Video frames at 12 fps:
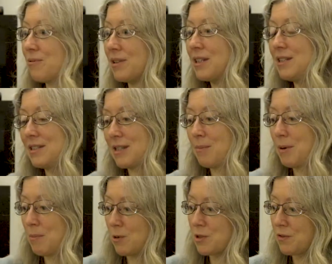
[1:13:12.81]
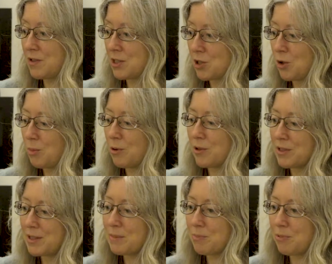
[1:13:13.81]
Well, most of his humor
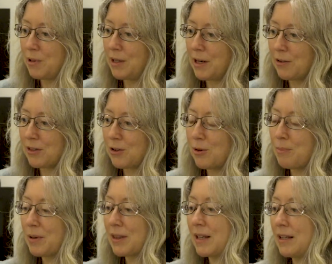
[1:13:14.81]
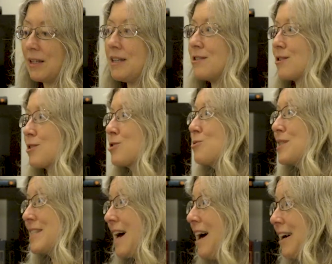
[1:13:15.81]
is pretty out there, but then he's also a
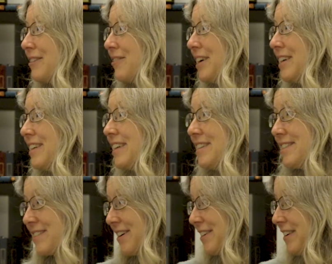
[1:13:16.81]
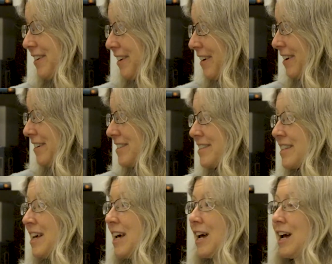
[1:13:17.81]
dad, right? And he's got young kids. Yeah.
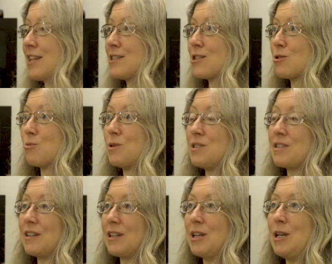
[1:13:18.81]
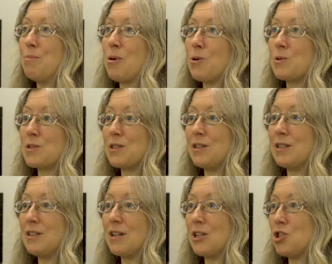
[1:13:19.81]
And so recently he
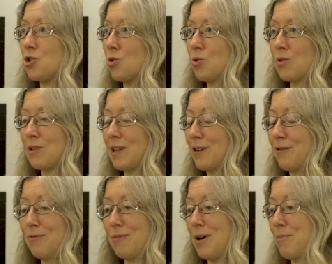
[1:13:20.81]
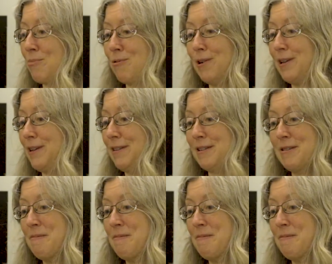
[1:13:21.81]
posted a joke, like a pretty,